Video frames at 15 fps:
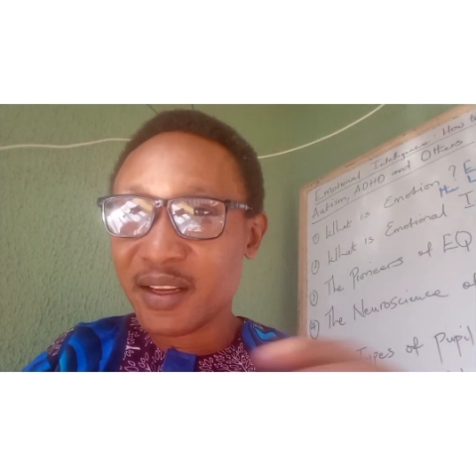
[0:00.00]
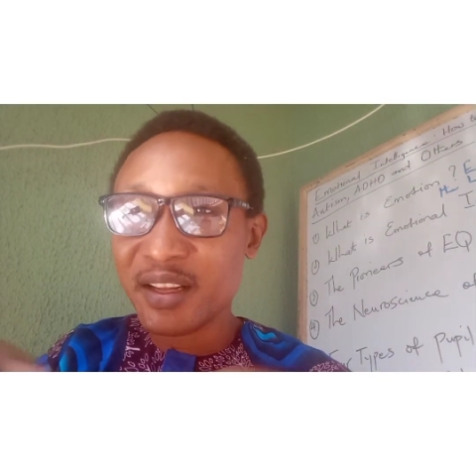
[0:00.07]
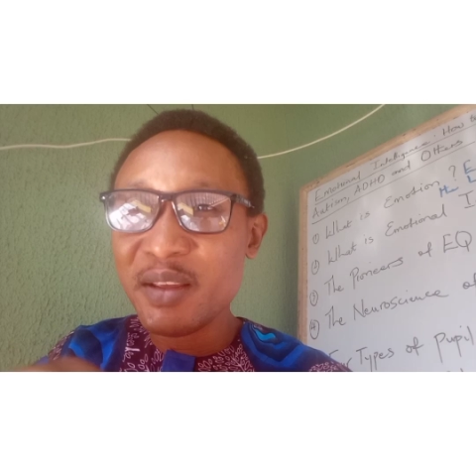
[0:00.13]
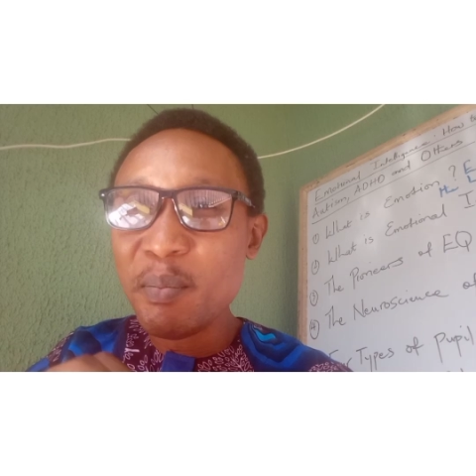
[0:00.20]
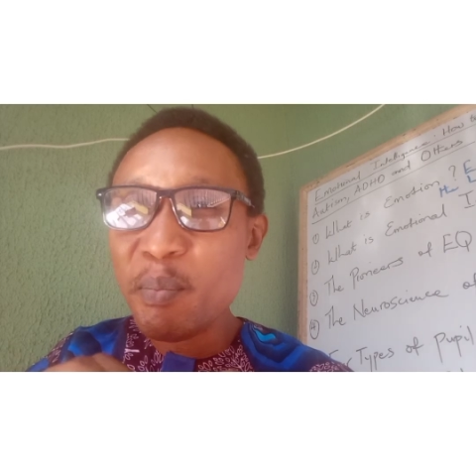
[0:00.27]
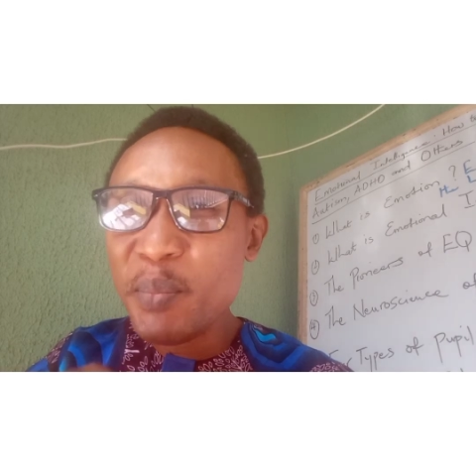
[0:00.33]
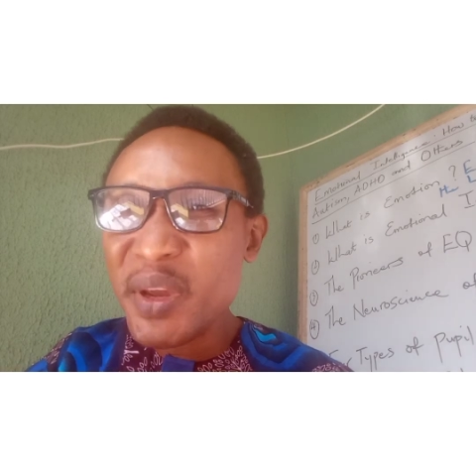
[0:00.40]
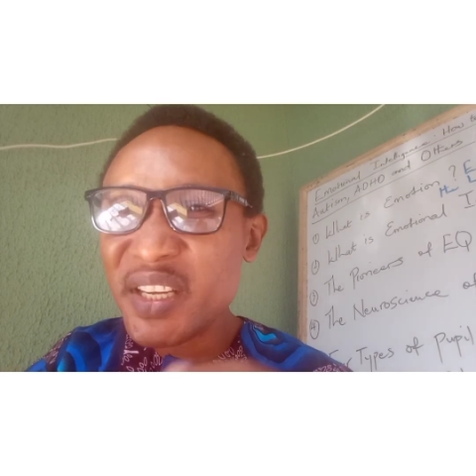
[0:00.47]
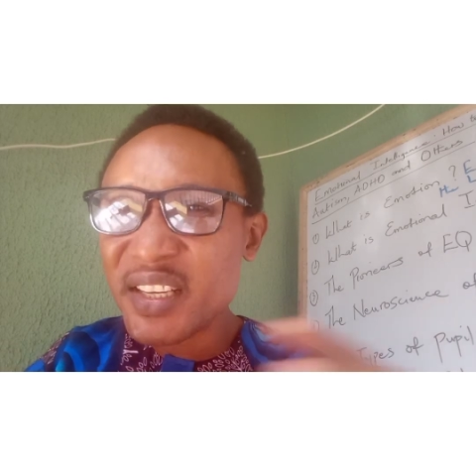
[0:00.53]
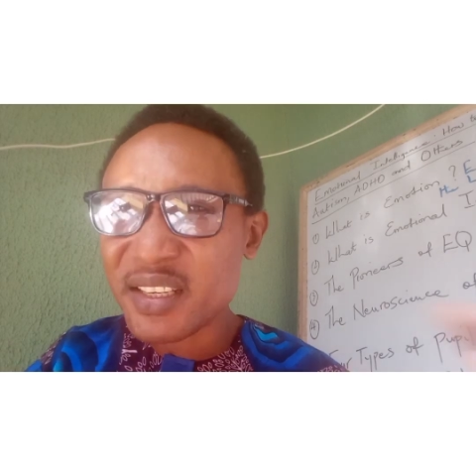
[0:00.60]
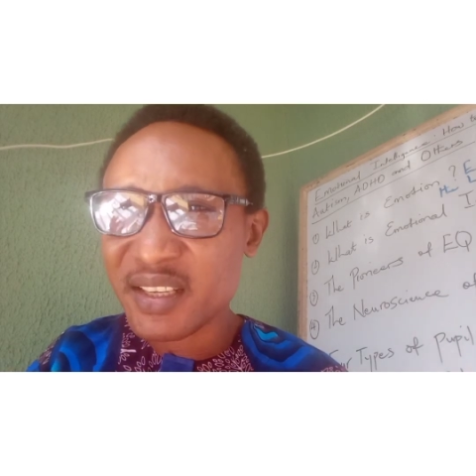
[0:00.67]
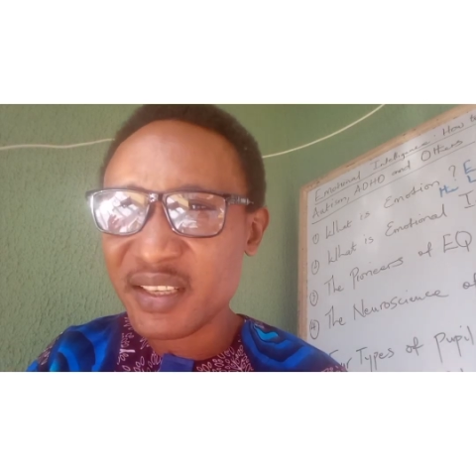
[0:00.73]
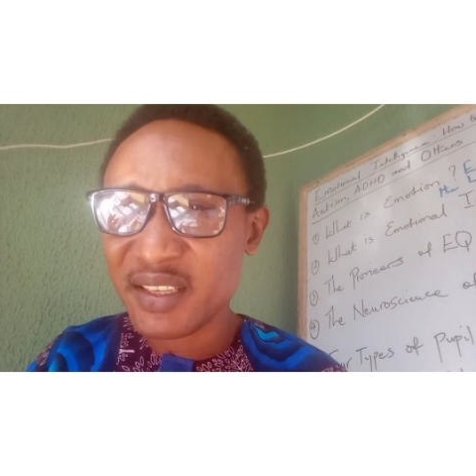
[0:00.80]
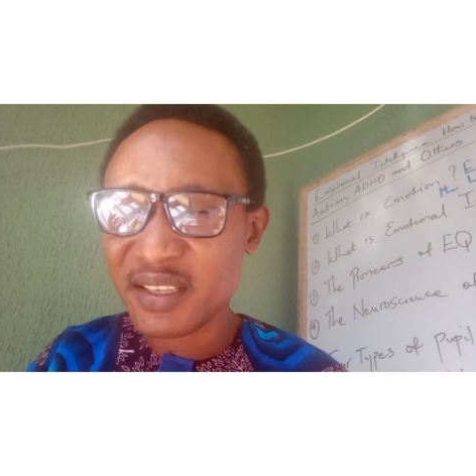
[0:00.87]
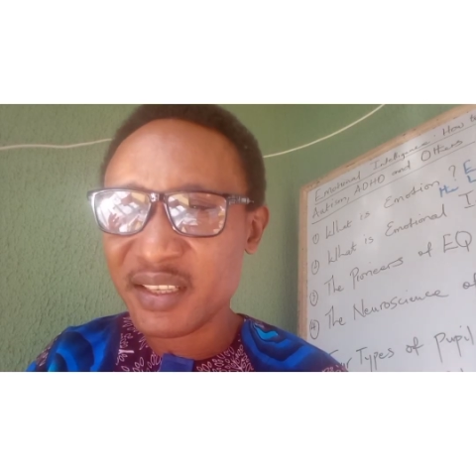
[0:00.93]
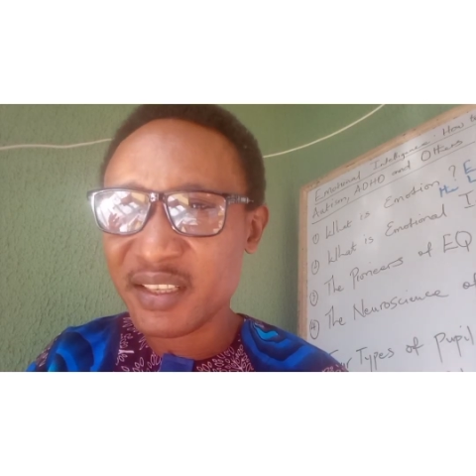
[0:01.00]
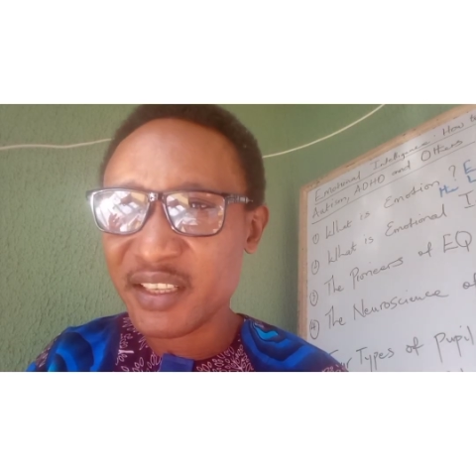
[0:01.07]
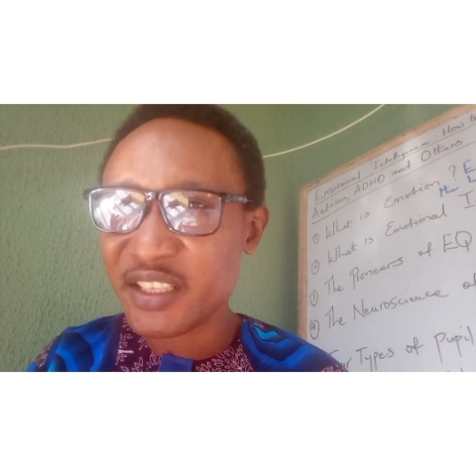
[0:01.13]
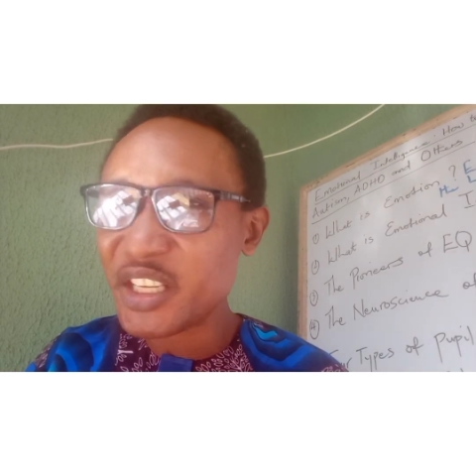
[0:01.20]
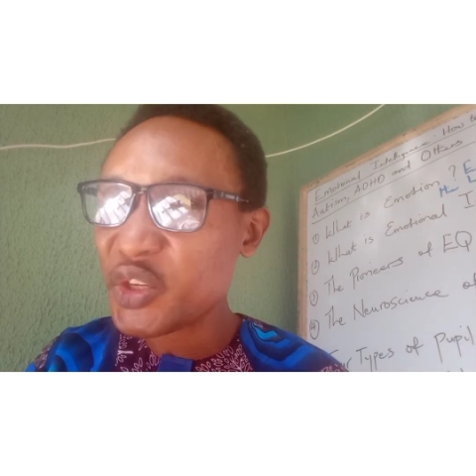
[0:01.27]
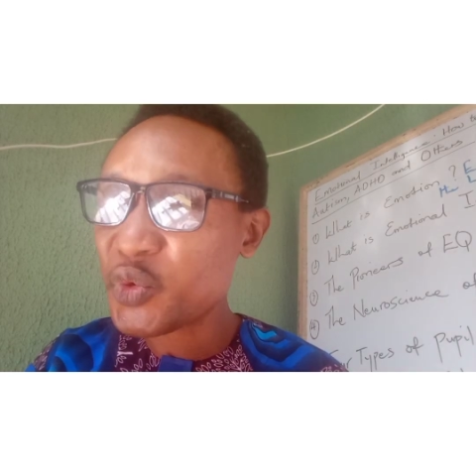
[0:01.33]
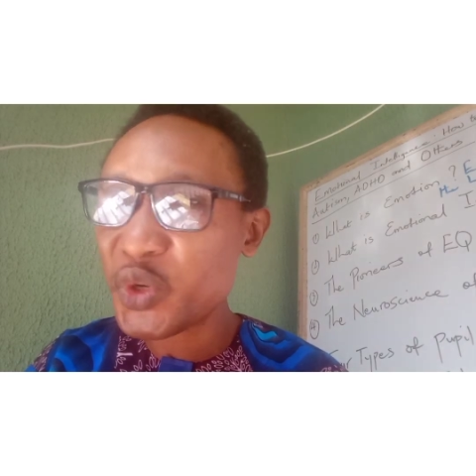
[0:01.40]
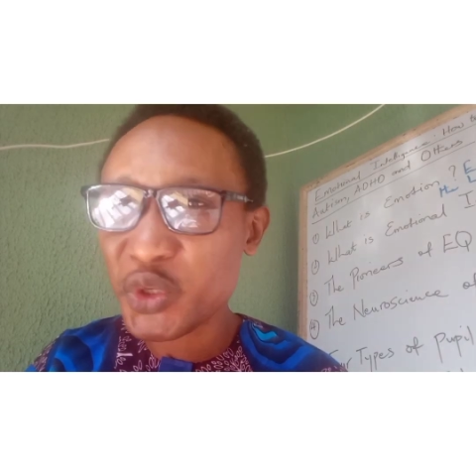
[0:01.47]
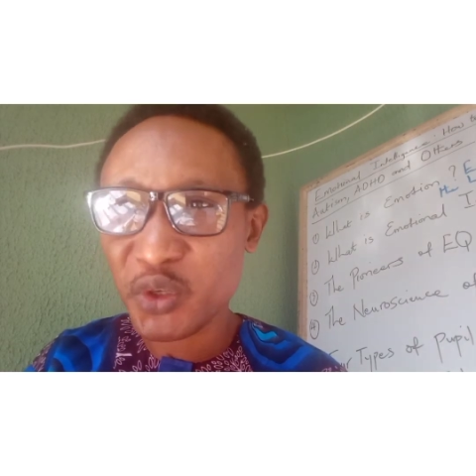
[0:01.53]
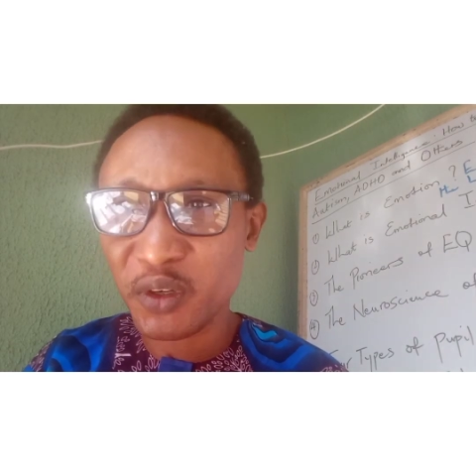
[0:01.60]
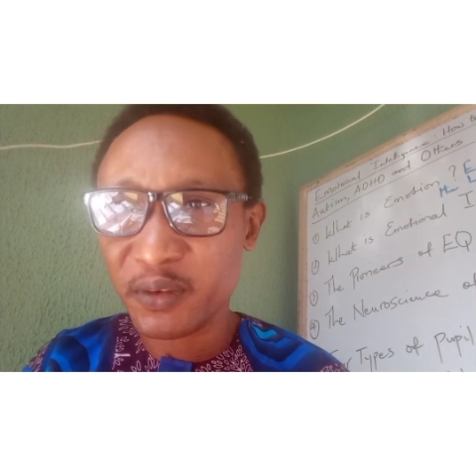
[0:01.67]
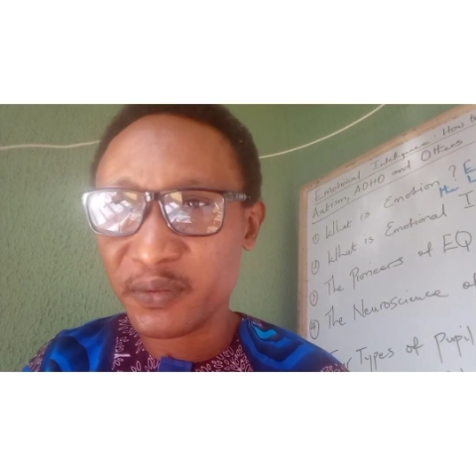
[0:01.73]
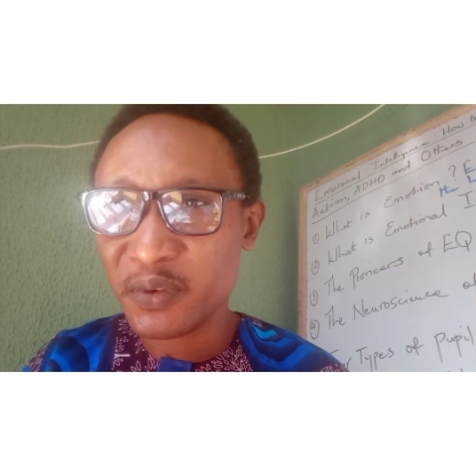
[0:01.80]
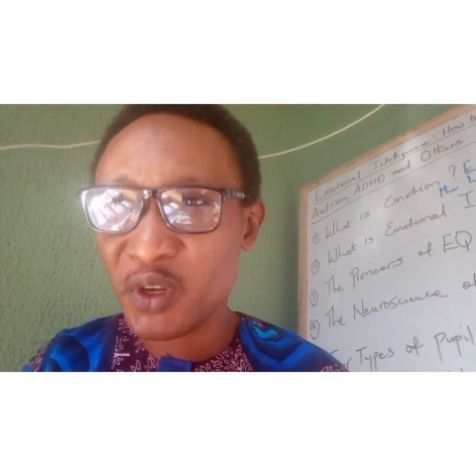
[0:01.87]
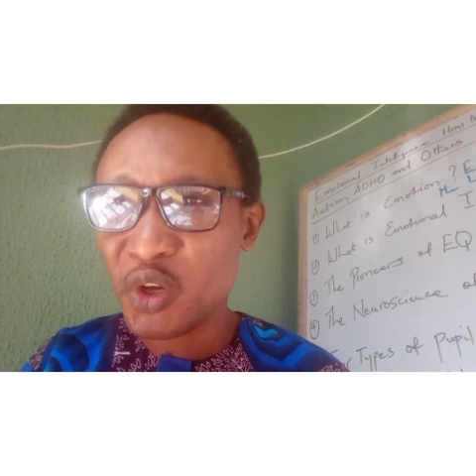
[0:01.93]
immediately they switch
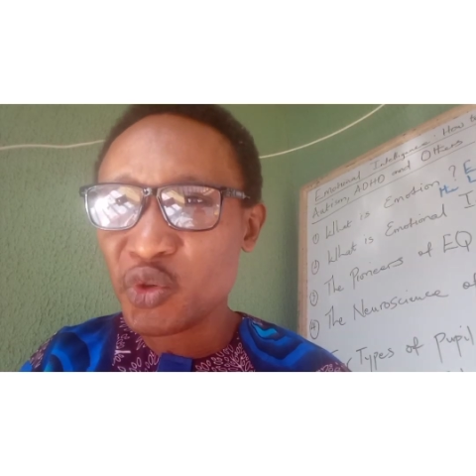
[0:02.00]
off.